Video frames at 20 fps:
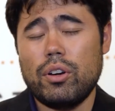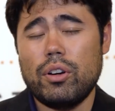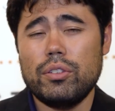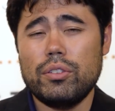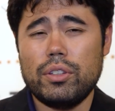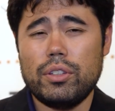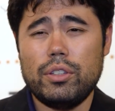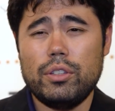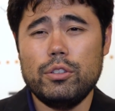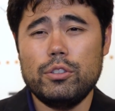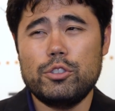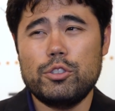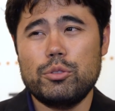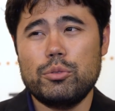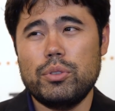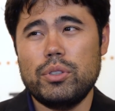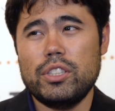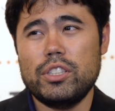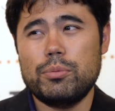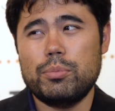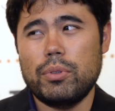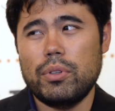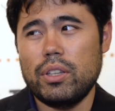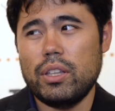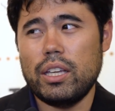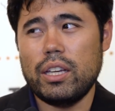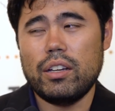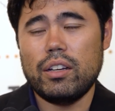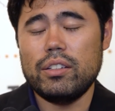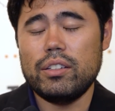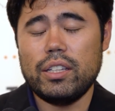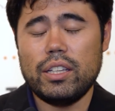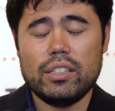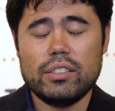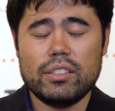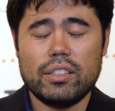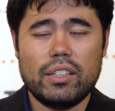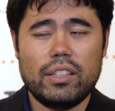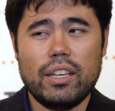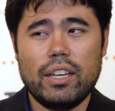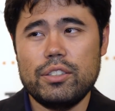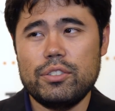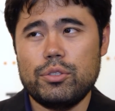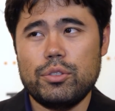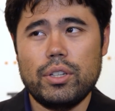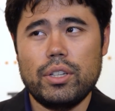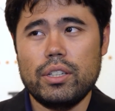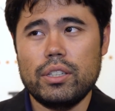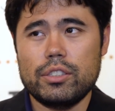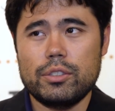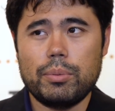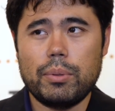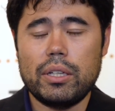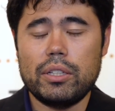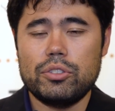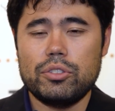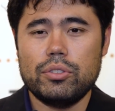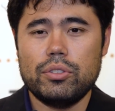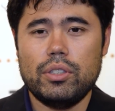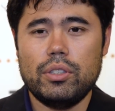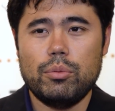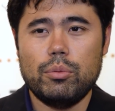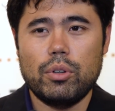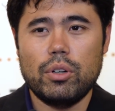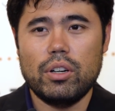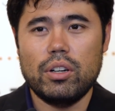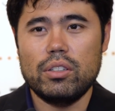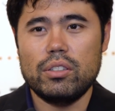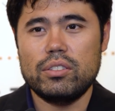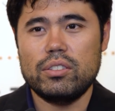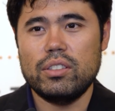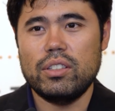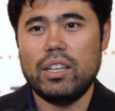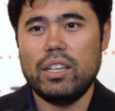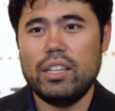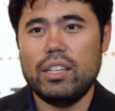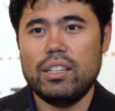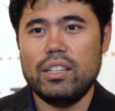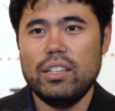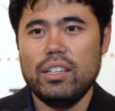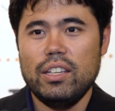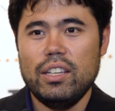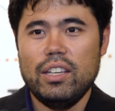aren't the huge swings, but like on days like yesterday especially, where it's like